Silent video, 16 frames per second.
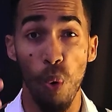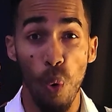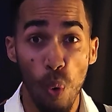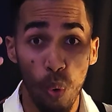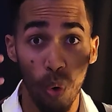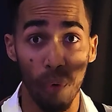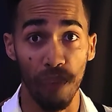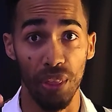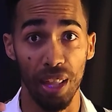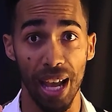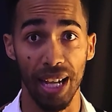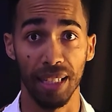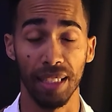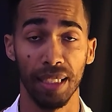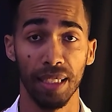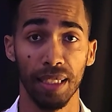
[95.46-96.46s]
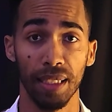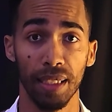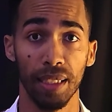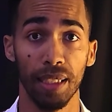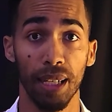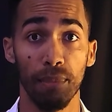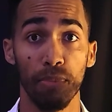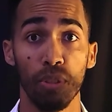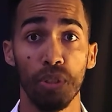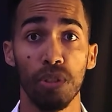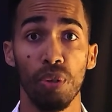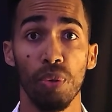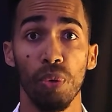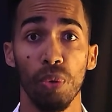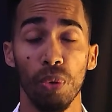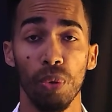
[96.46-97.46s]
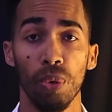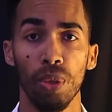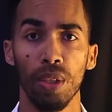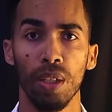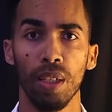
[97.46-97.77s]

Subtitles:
all of that comes through